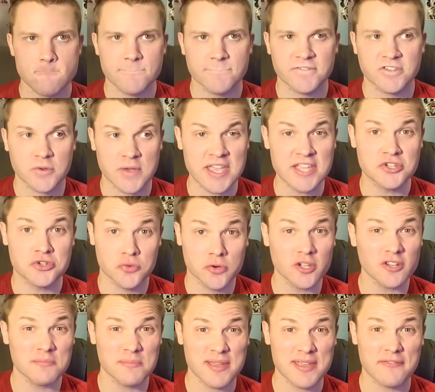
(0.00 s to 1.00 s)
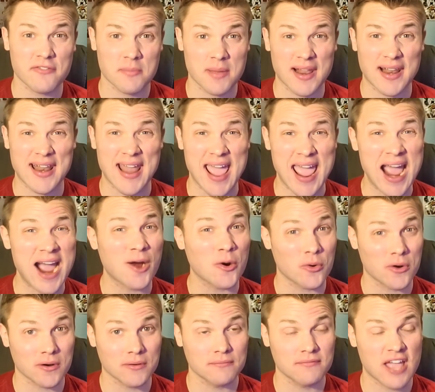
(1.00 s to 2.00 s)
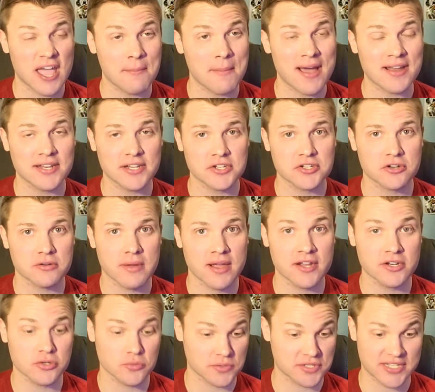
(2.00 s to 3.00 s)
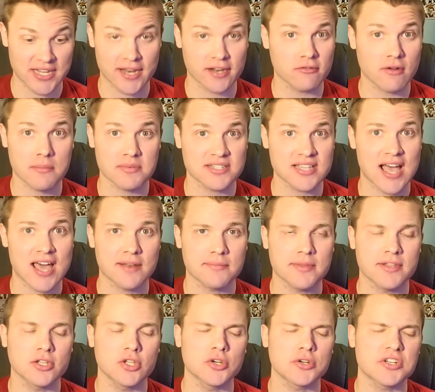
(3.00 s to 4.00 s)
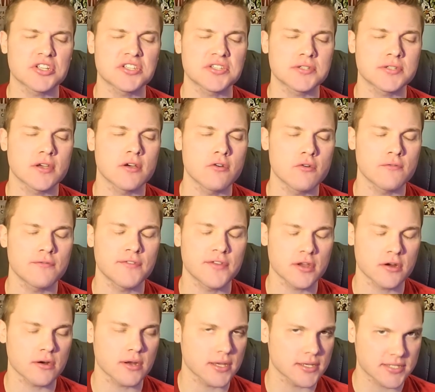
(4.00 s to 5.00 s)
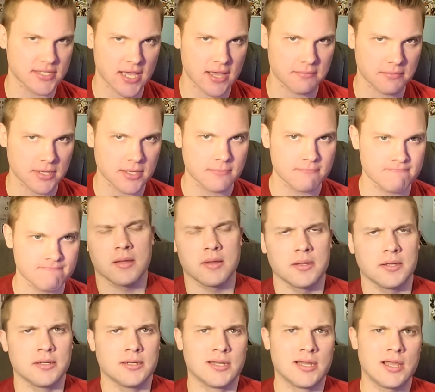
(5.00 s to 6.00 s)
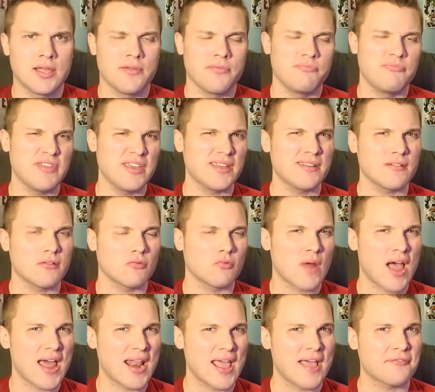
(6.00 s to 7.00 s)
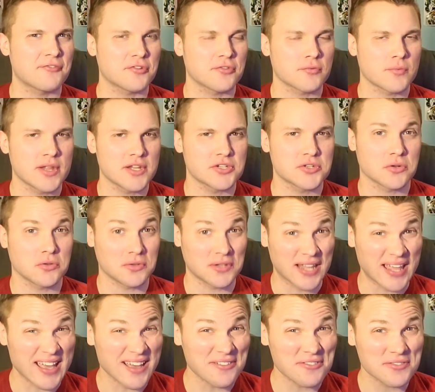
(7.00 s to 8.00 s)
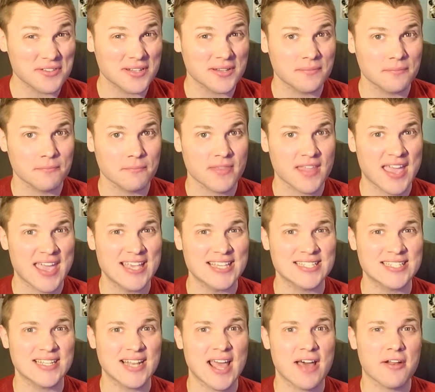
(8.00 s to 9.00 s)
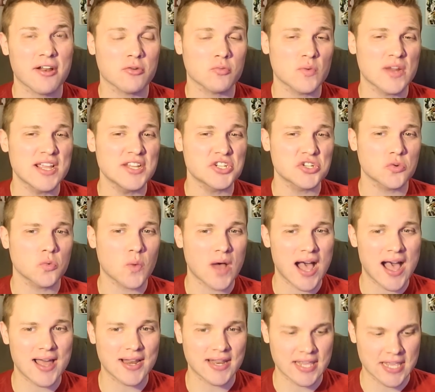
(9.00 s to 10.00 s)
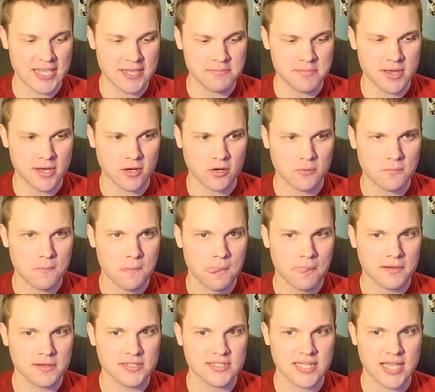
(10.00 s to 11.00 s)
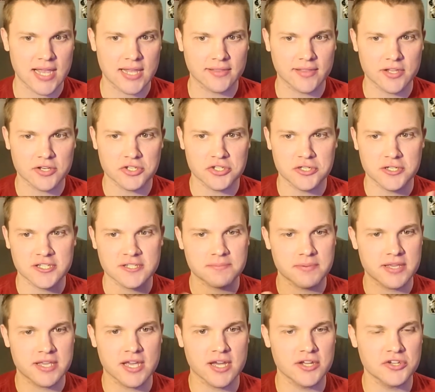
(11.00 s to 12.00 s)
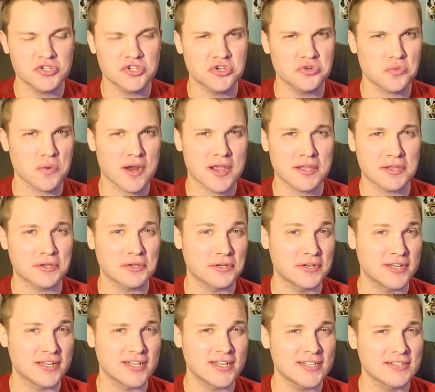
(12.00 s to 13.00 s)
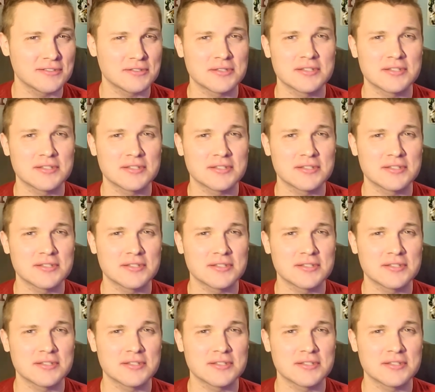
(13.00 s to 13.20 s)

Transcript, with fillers: So he drilled me for about an hour, and my district manager was standing right beside him and looked so furious at me. Then, right after the regional left, he sent out a region wide email saying that just because you rank good